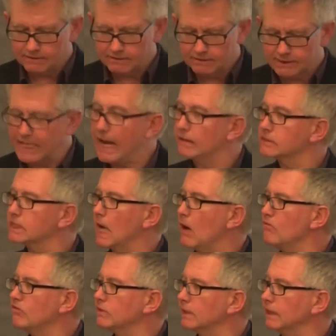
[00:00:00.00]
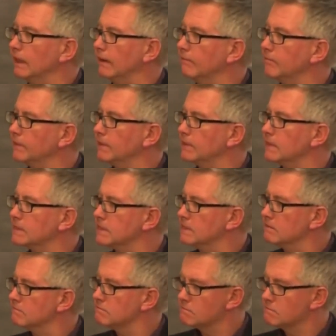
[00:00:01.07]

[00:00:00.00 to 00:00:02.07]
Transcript: Sounds comforting, but it isn't.